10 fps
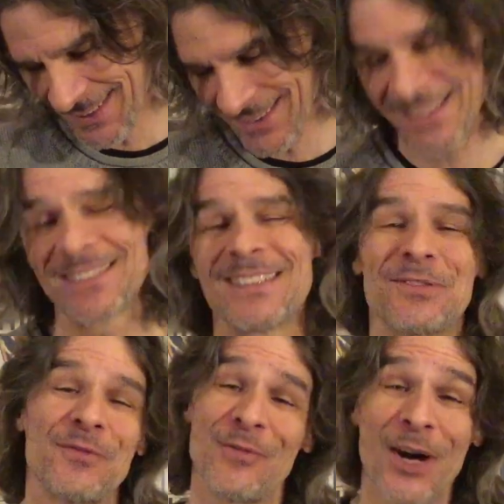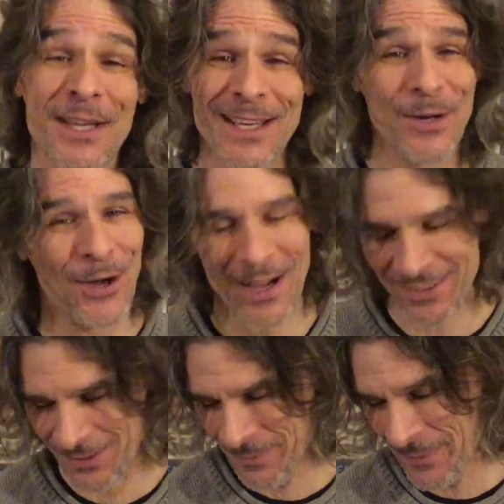This is fucking
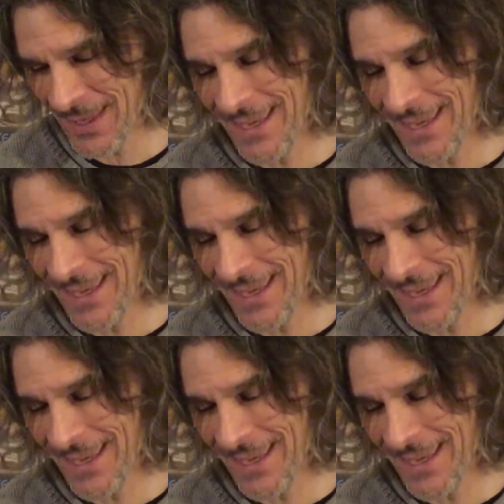awesome.